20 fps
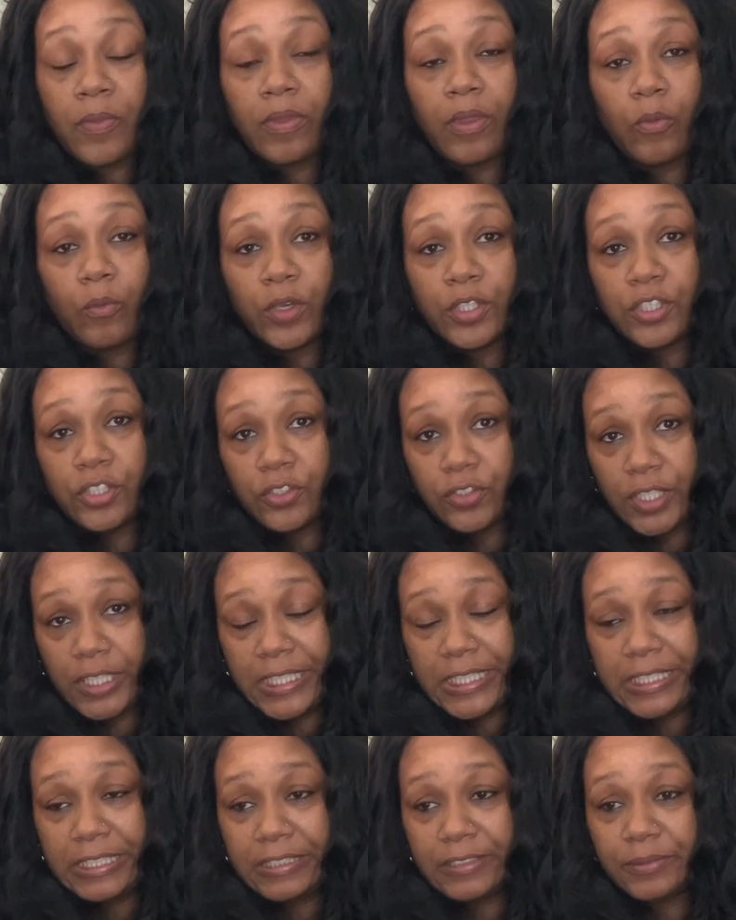what do you
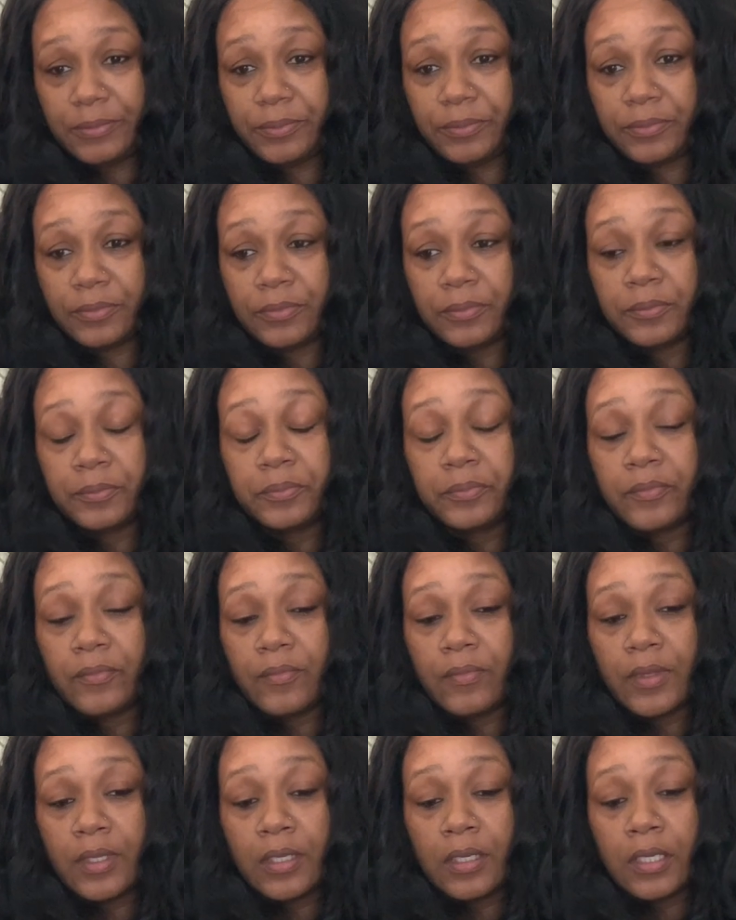need?
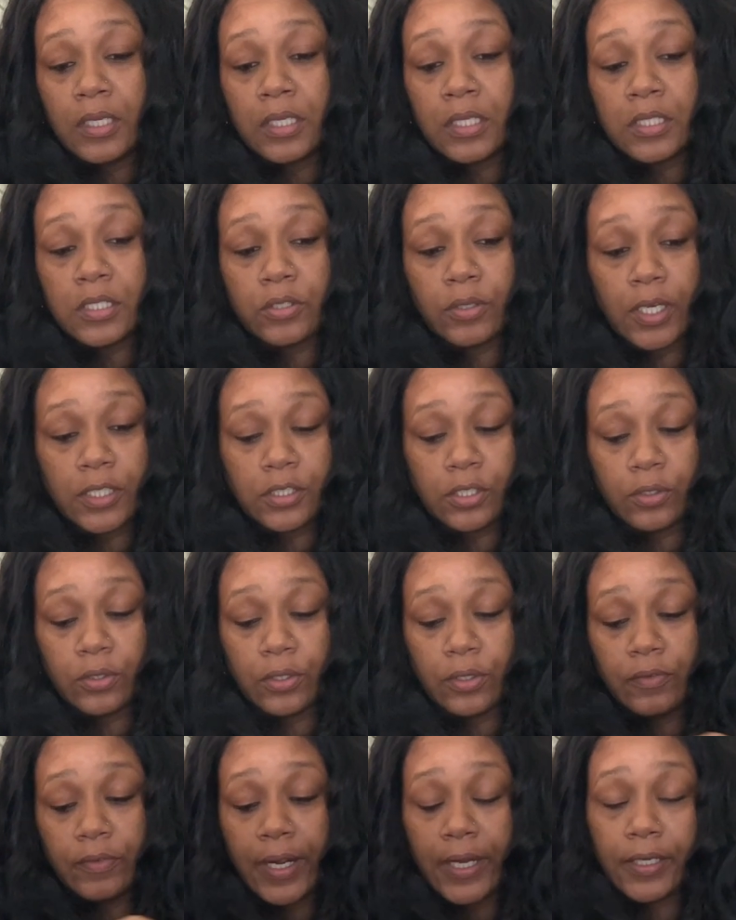So I told
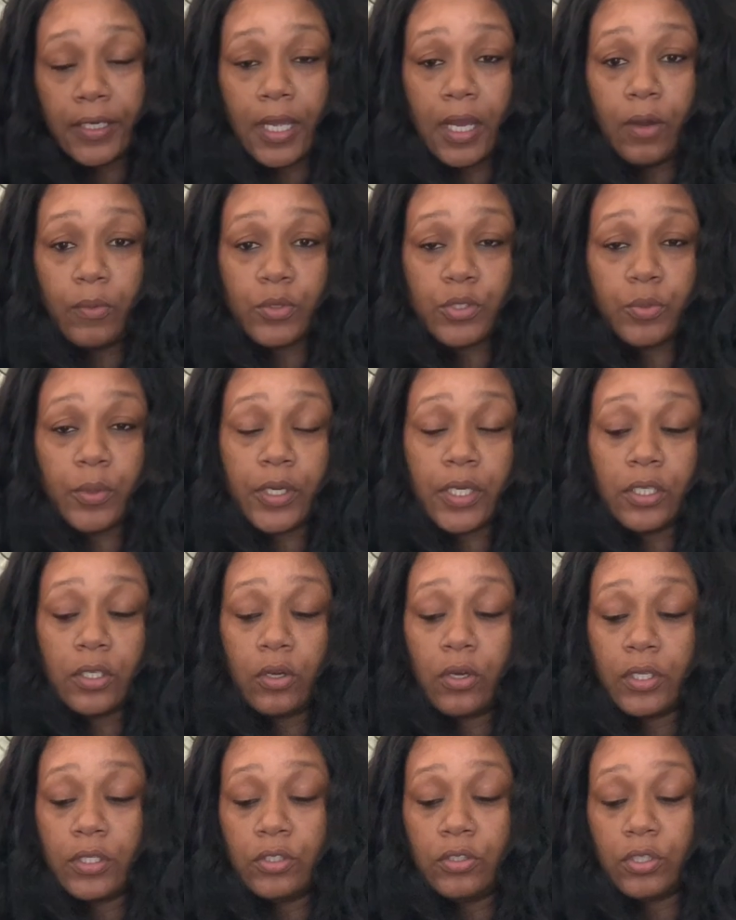her right now I was working
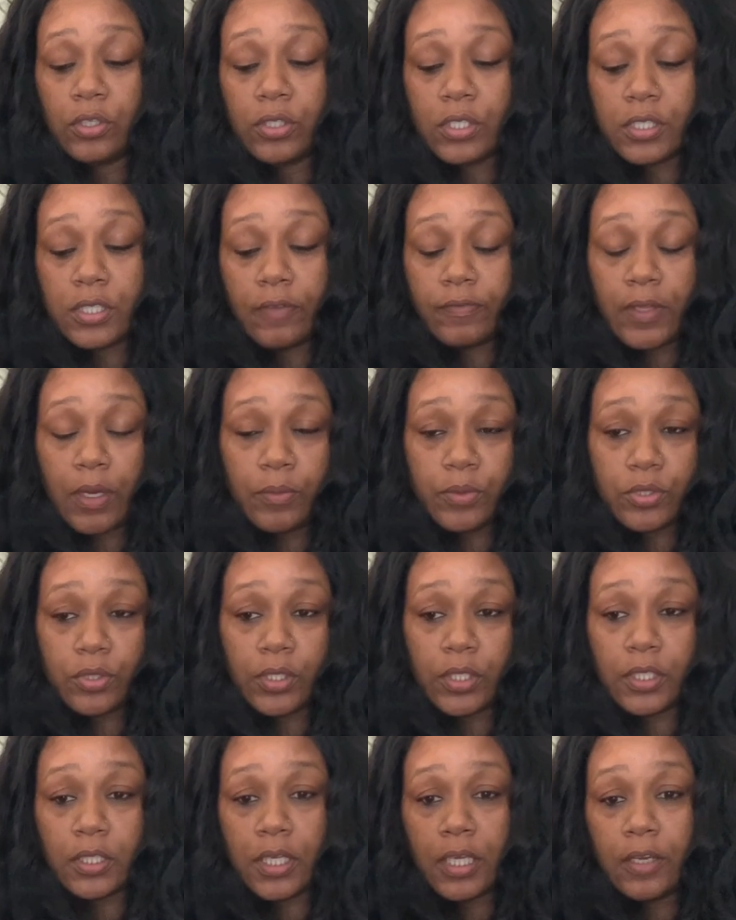on, you know, the stuff that was on
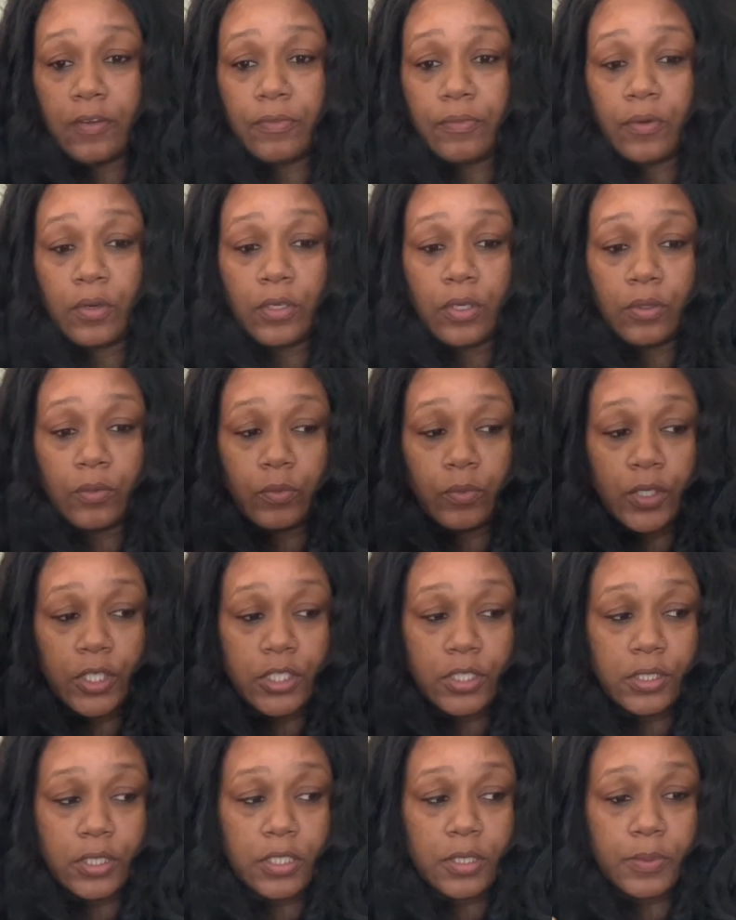the gift, on the
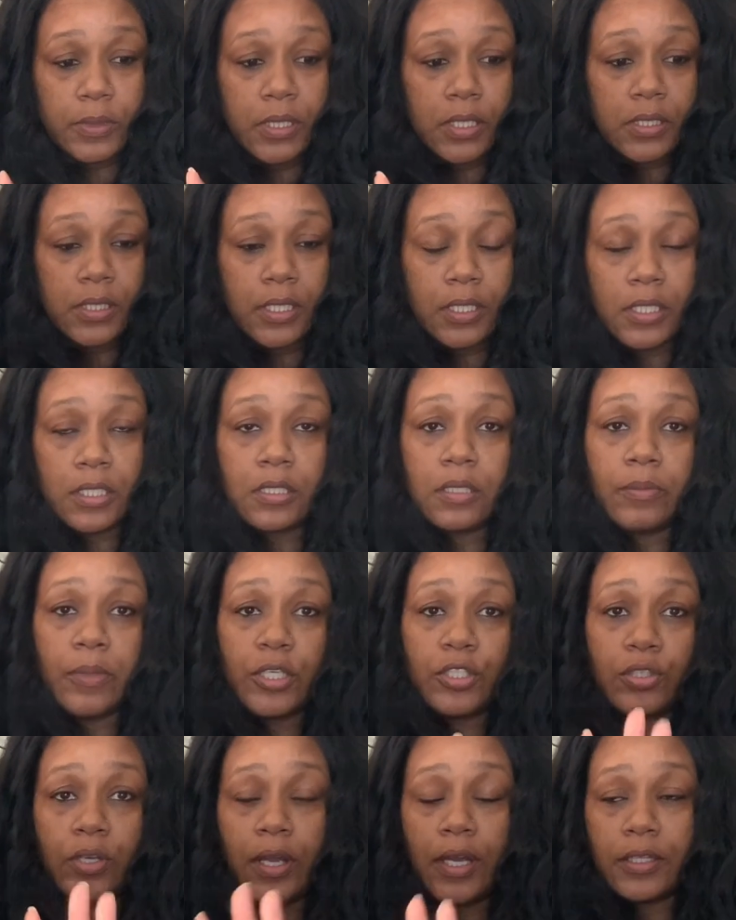wish list, because I needed to make
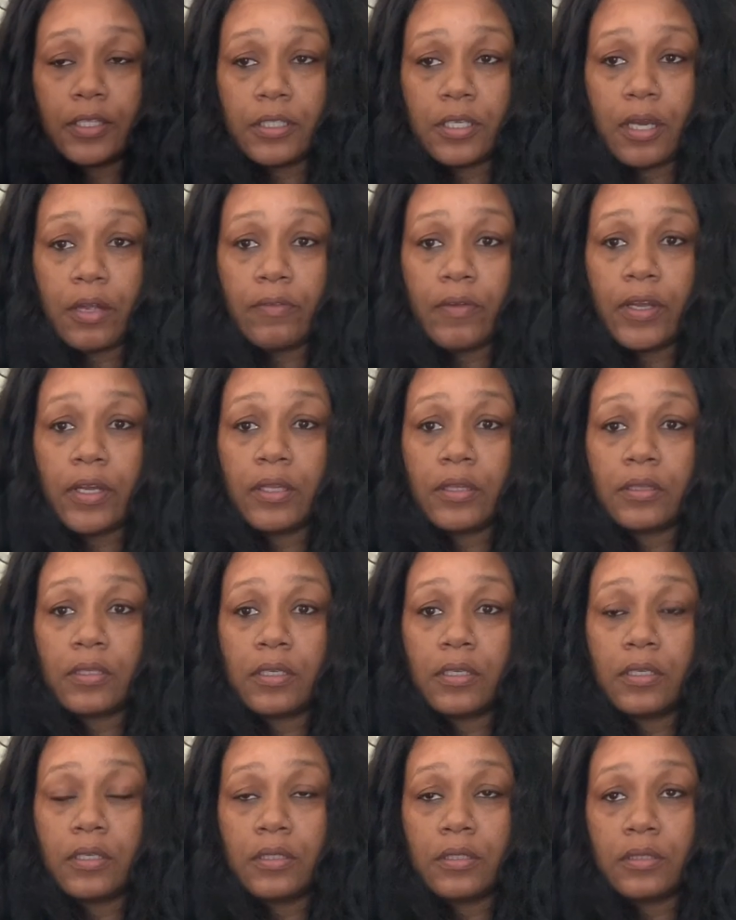sure I had the direct,
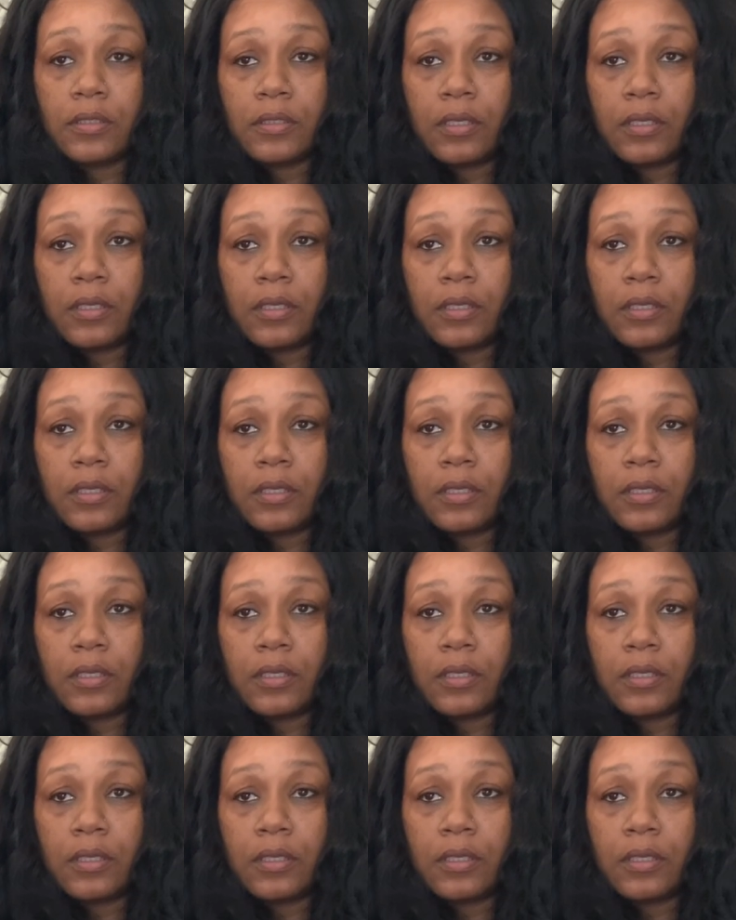the